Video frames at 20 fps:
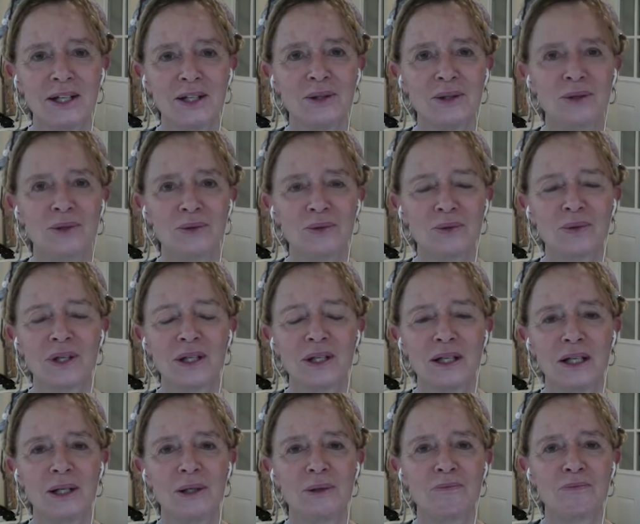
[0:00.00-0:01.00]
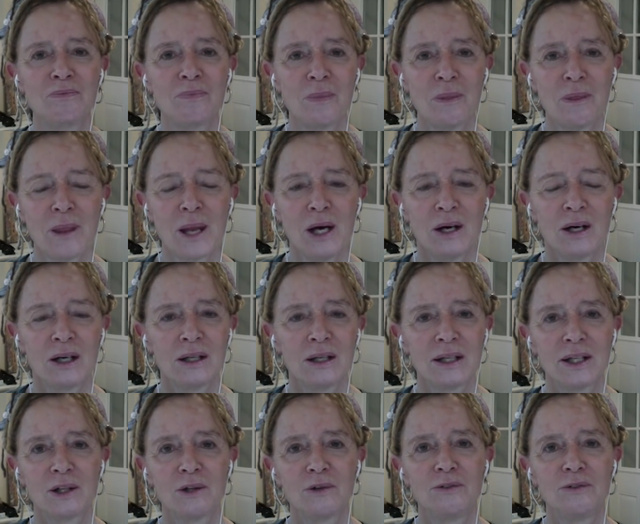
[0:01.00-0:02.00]
you um, are a
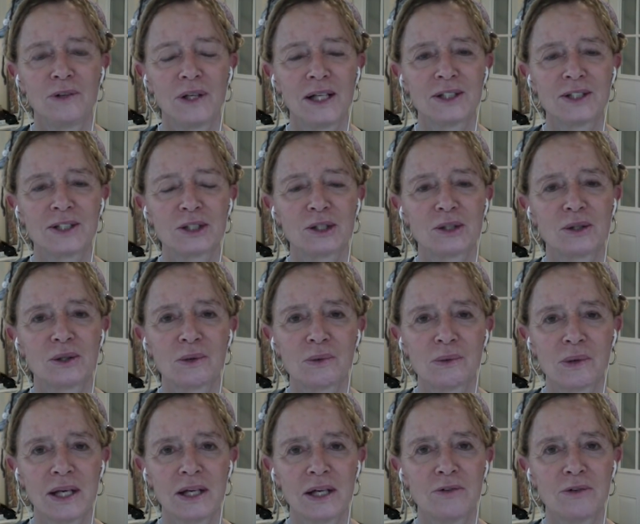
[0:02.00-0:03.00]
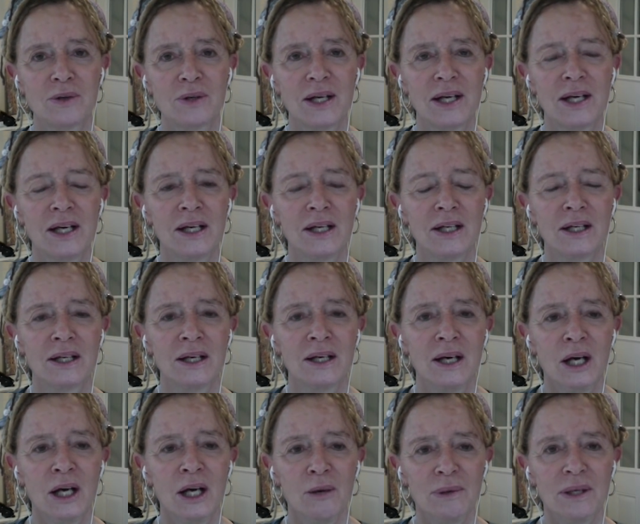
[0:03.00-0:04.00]
little flustered or whatever. And
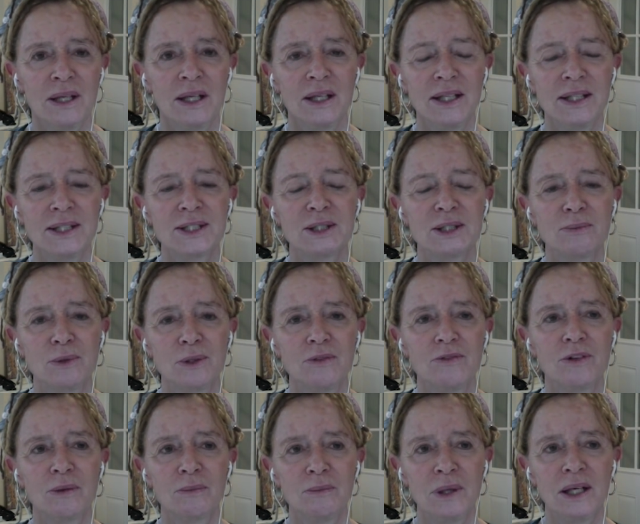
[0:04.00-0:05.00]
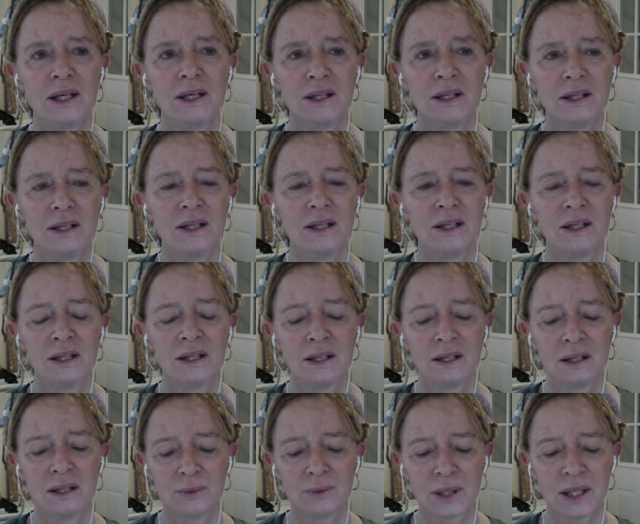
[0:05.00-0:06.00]
but it is a movie of me. And in in
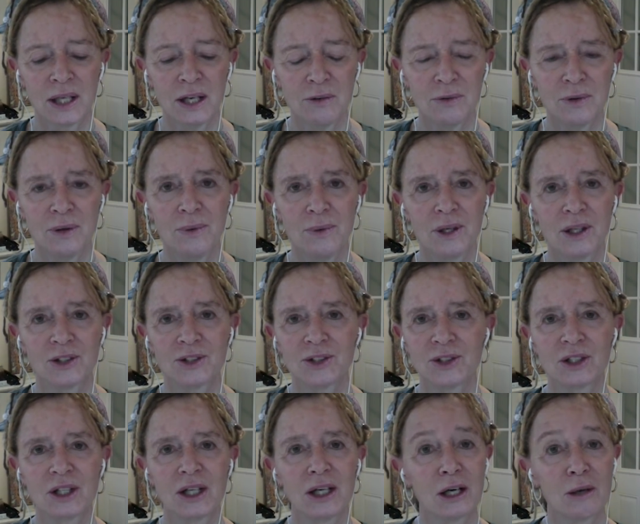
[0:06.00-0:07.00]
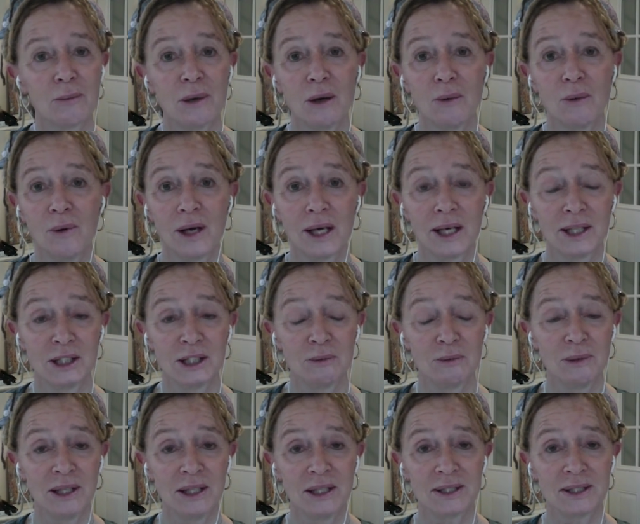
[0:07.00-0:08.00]
uh, recovery, we also talk about wanting to
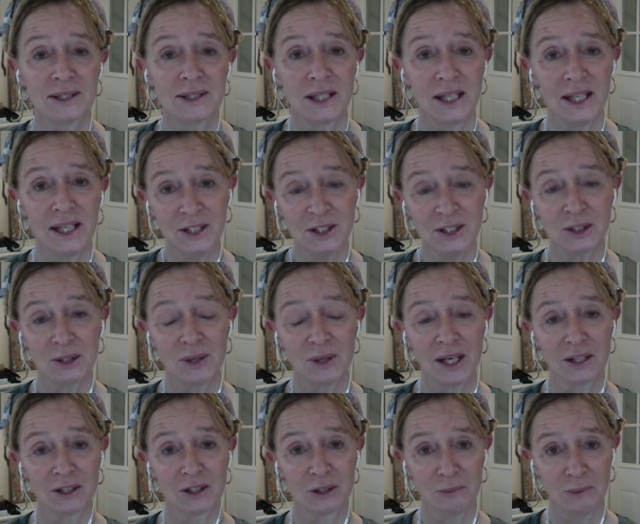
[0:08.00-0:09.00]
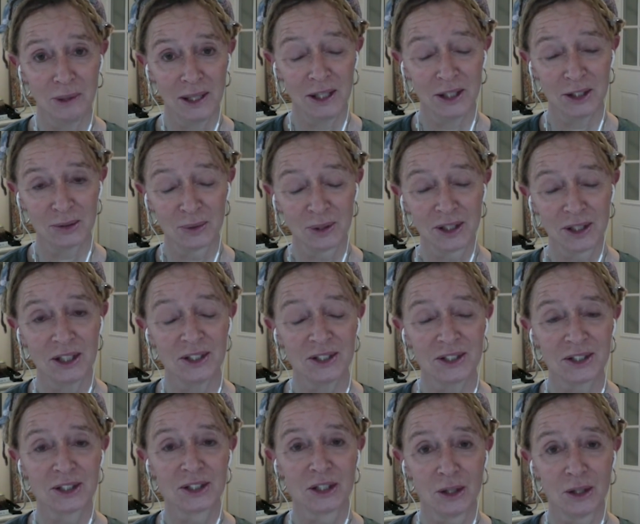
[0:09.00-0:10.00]
be the stage director because we're
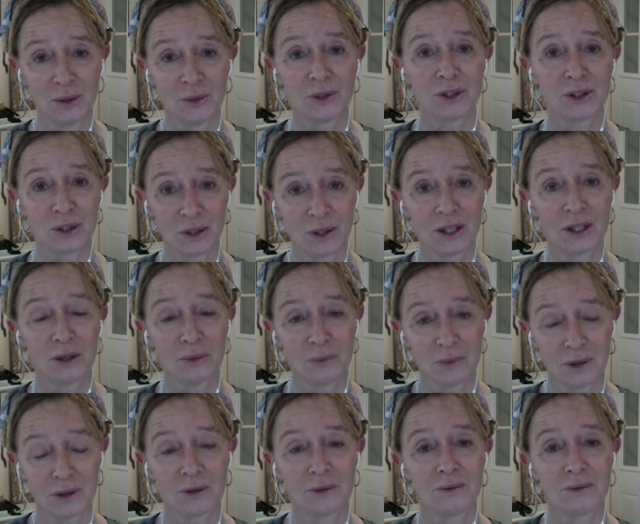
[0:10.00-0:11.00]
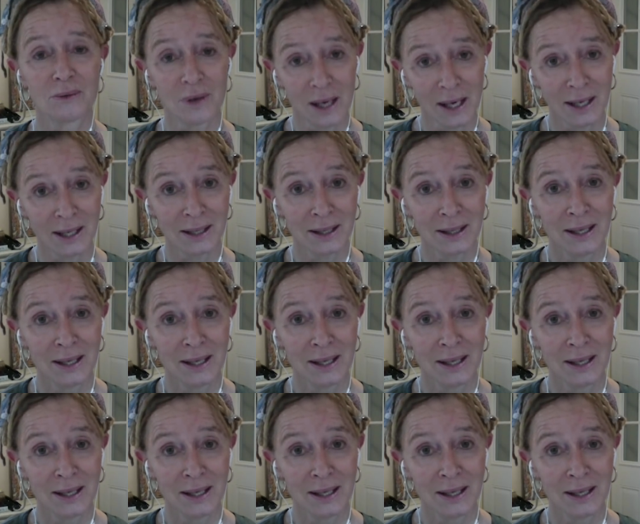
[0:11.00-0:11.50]
just so sure that we're right.